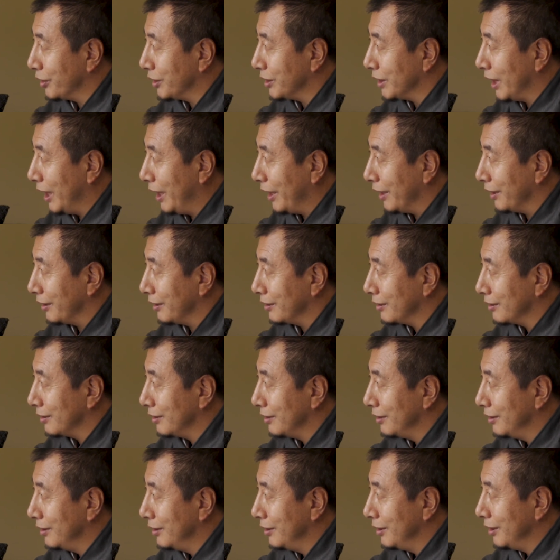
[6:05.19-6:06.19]
he died,
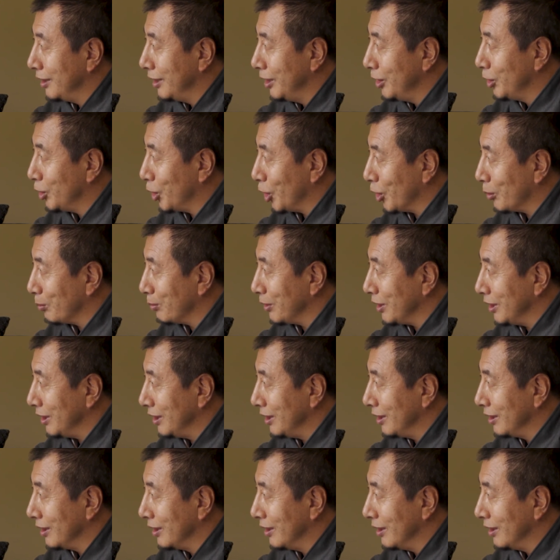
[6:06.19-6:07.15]
he taught me